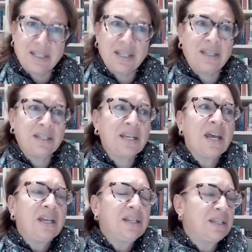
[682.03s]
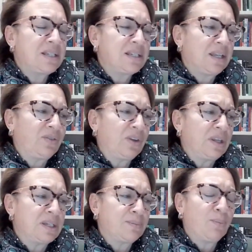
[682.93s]
that
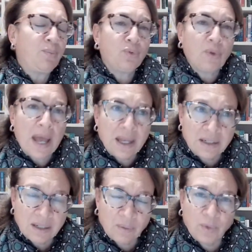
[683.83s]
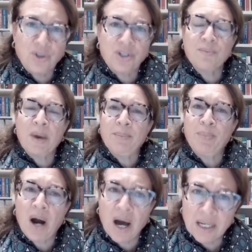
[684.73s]
this bread, which is my
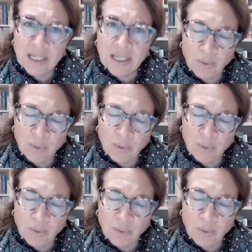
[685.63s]
body,